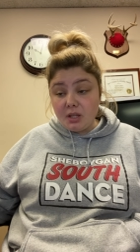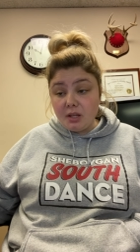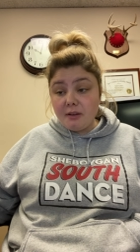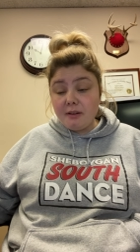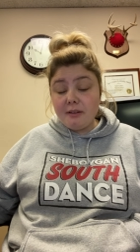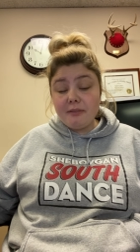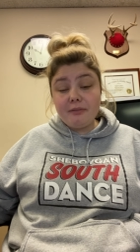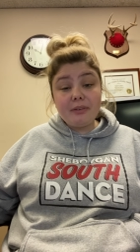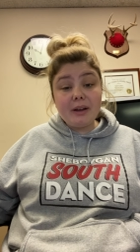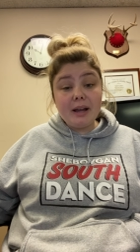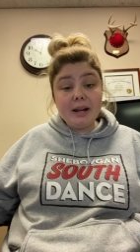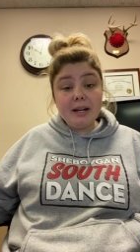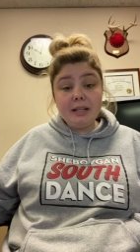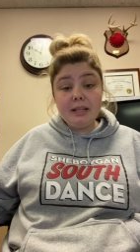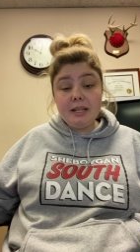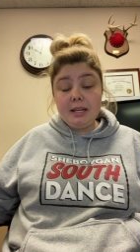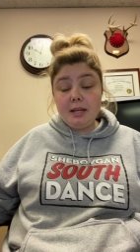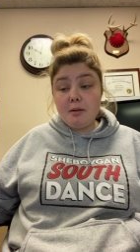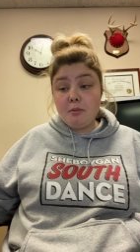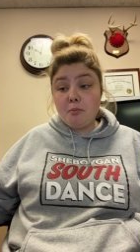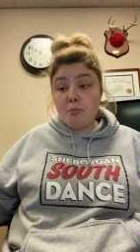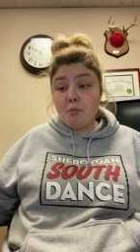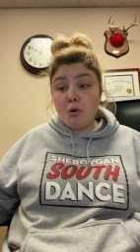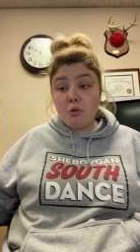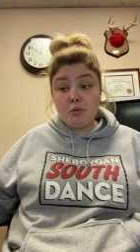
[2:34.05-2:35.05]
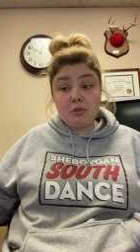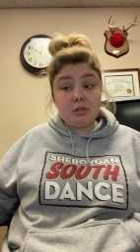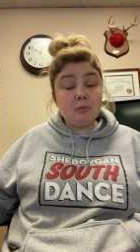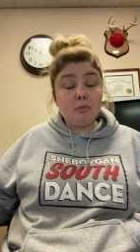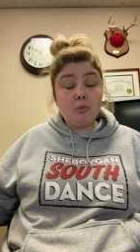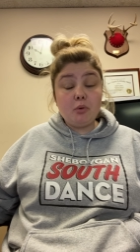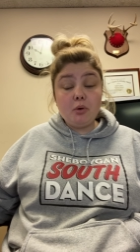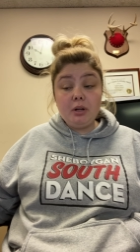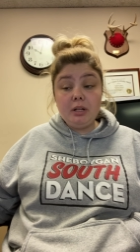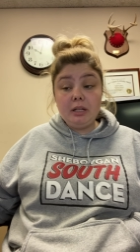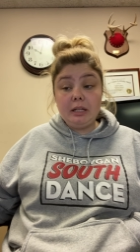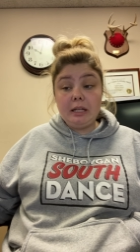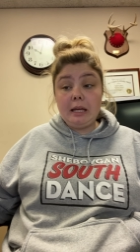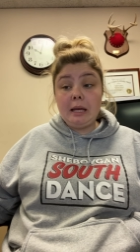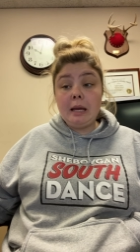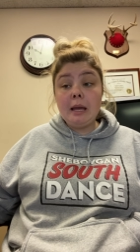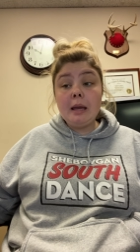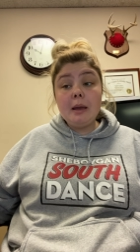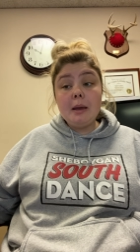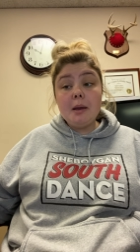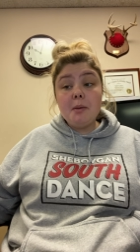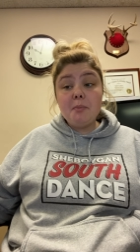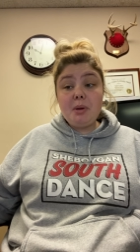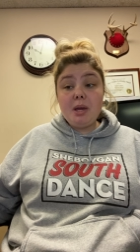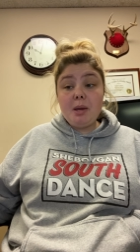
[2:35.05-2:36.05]
And finally, and most importantly,
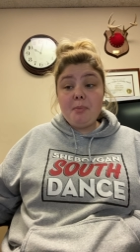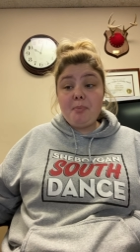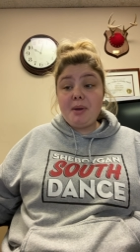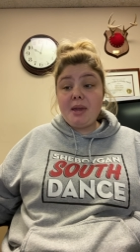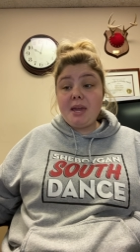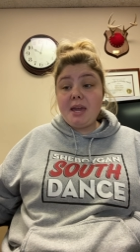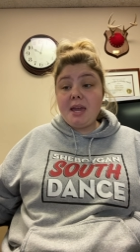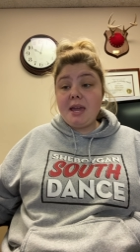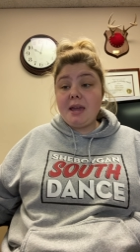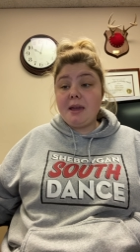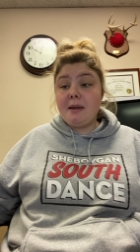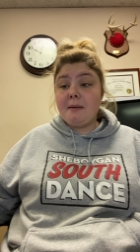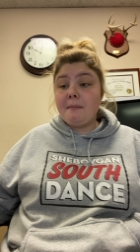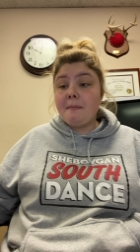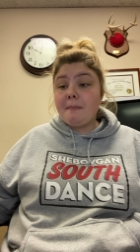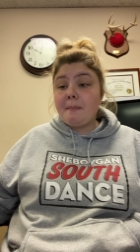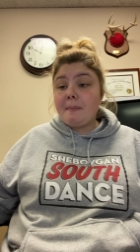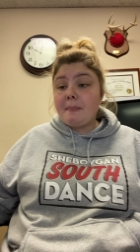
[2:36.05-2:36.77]
PPE.